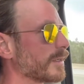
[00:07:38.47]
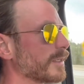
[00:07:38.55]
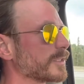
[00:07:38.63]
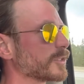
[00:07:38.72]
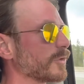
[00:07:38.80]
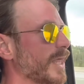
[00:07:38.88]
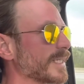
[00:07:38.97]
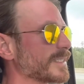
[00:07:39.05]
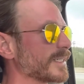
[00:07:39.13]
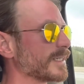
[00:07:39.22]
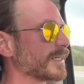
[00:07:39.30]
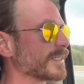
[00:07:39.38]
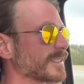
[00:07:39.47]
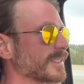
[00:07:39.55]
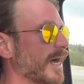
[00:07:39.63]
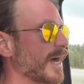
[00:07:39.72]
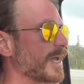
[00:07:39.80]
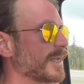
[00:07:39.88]
So that's an
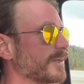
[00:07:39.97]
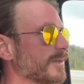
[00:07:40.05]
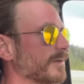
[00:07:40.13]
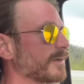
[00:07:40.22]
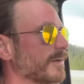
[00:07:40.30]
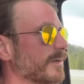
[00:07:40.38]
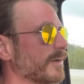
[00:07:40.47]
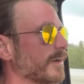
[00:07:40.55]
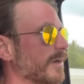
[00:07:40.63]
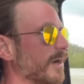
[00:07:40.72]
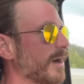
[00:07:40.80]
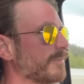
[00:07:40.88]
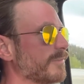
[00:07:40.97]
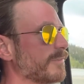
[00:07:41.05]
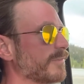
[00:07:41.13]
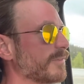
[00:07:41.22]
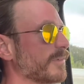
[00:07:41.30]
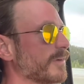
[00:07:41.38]
aside of
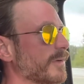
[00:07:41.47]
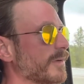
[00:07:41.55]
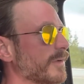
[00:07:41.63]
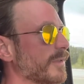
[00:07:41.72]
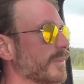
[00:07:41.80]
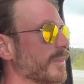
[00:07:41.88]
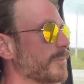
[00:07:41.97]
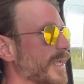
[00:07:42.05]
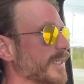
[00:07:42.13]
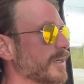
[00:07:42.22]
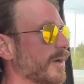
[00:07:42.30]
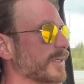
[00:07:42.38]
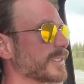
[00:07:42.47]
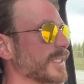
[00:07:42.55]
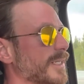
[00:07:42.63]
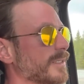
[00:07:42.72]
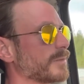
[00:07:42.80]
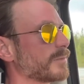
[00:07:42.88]
the main
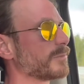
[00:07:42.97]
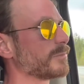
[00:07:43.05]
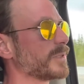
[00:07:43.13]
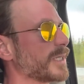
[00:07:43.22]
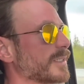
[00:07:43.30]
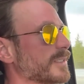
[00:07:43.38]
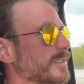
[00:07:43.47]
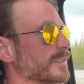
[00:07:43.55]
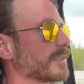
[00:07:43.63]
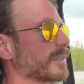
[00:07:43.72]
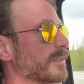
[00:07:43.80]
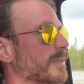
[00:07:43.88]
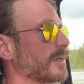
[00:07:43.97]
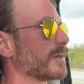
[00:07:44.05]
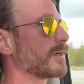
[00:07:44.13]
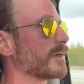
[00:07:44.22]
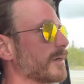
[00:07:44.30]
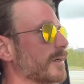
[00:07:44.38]
content, because
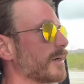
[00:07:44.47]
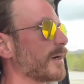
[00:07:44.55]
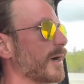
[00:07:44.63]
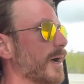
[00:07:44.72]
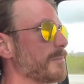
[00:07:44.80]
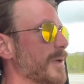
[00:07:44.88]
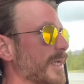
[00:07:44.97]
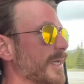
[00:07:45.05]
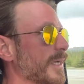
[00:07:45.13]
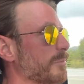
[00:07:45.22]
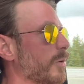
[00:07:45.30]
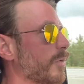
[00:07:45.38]
I'm making a point.